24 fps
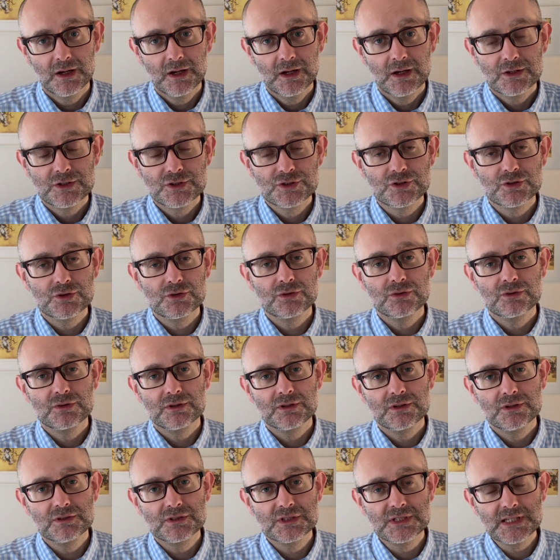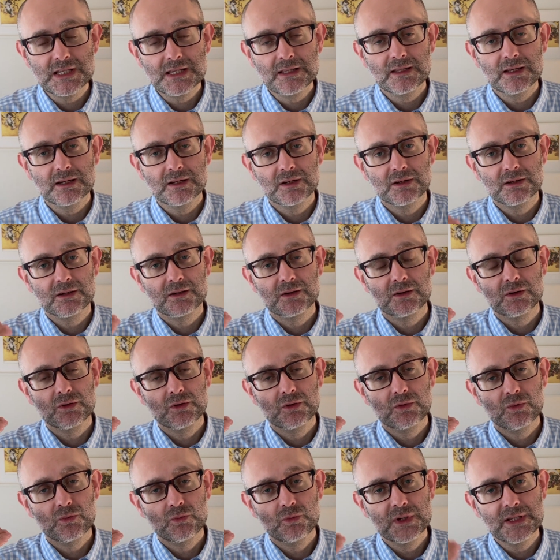So you see that
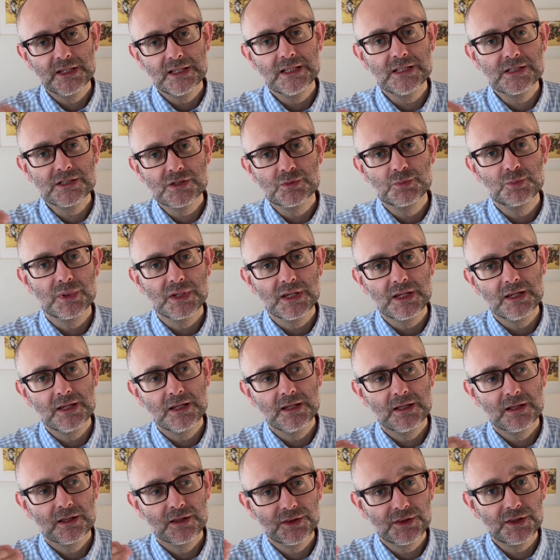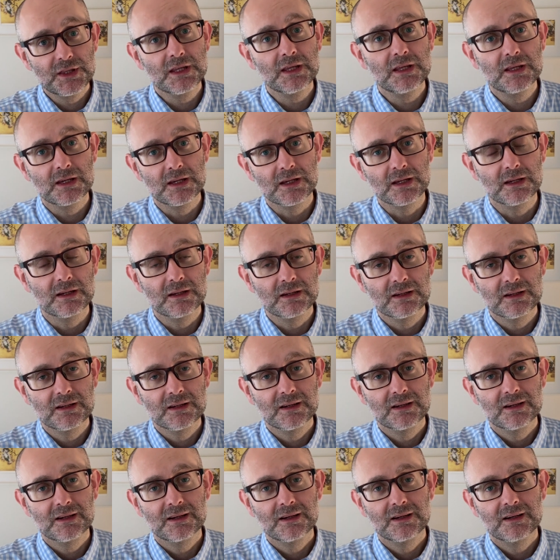we need to be thinking
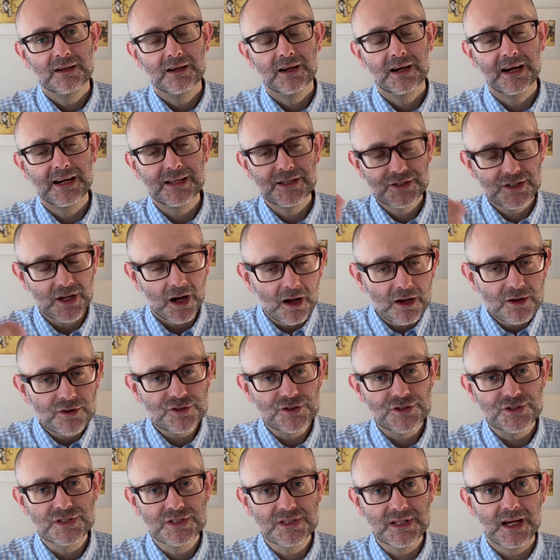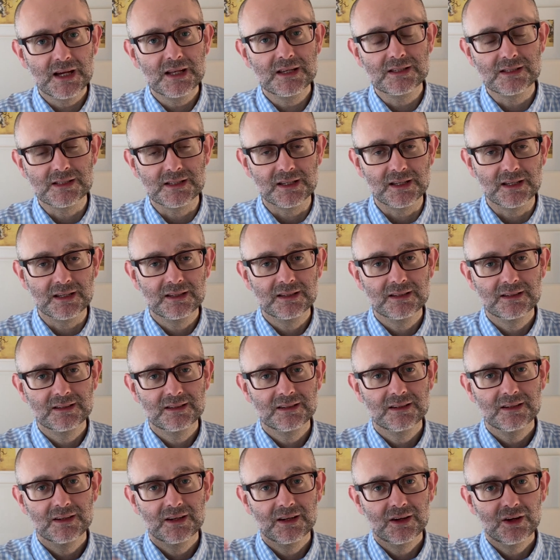and understanding
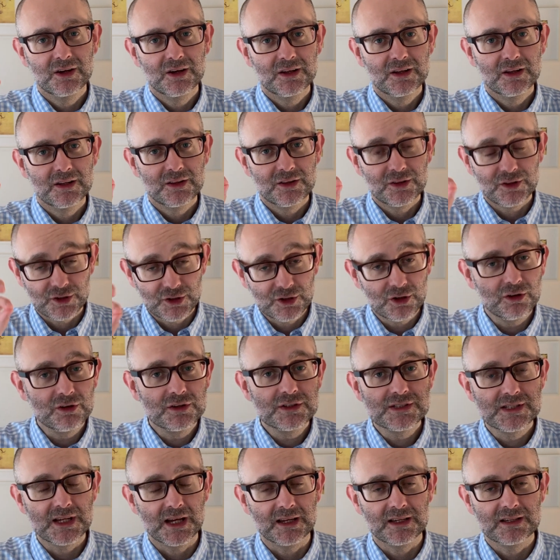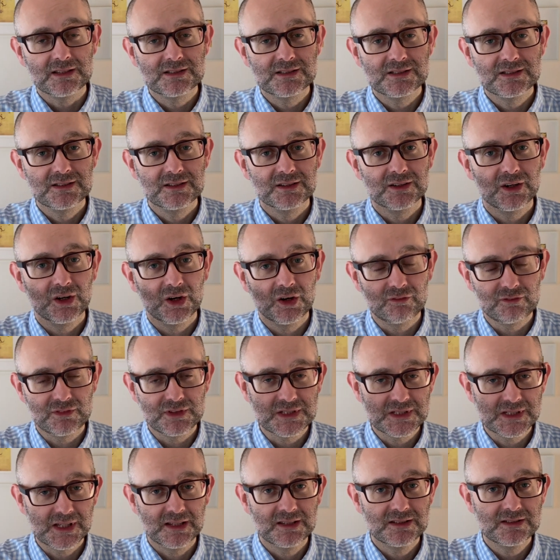the context of the
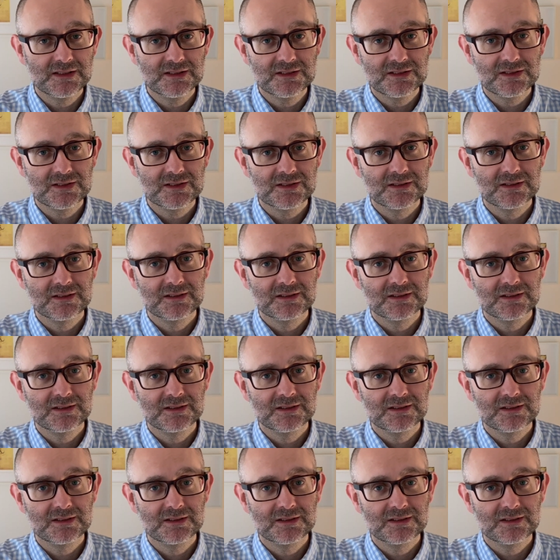sentence